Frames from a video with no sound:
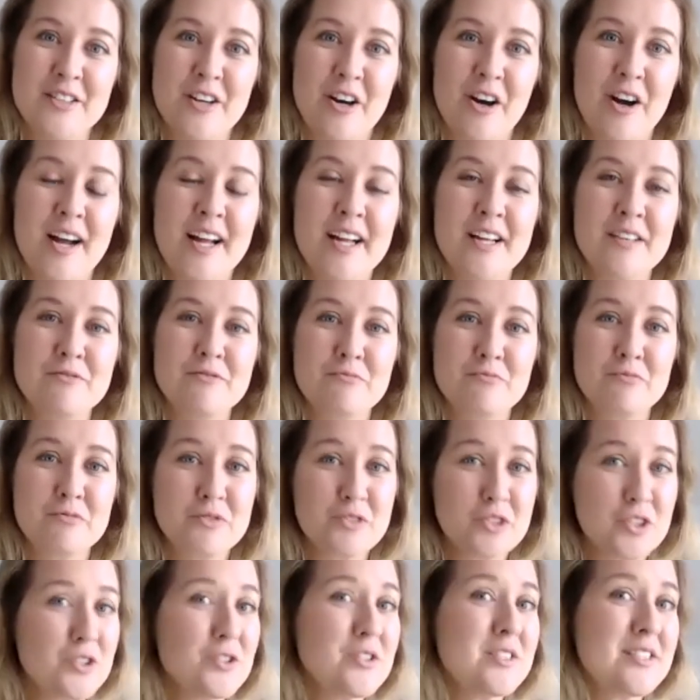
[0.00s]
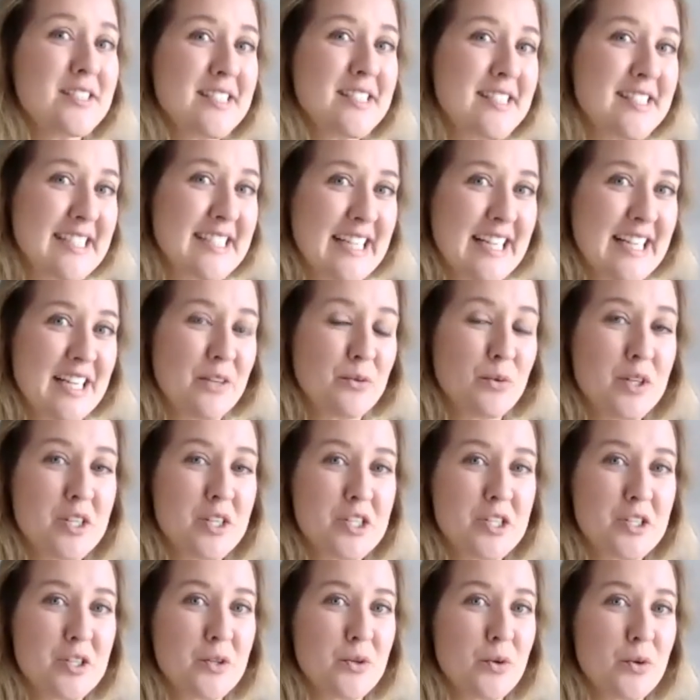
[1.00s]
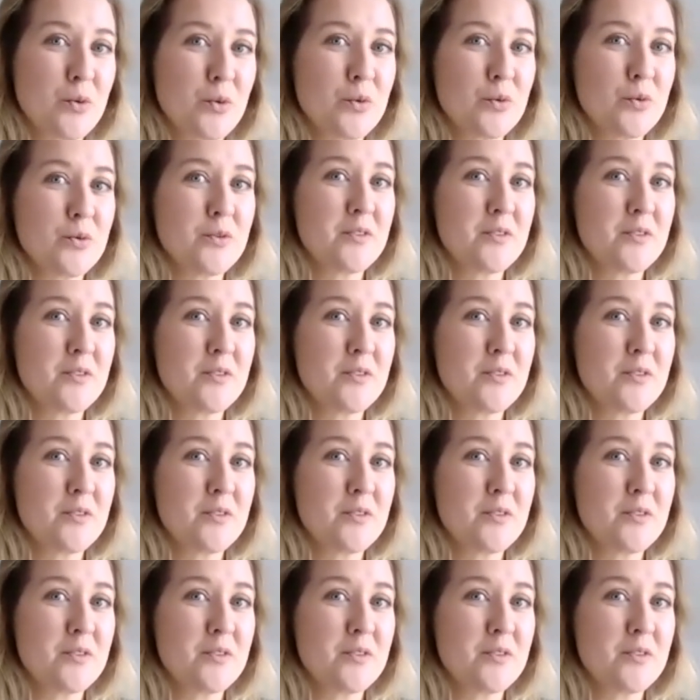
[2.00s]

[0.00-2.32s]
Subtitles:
I do sincerely wish you all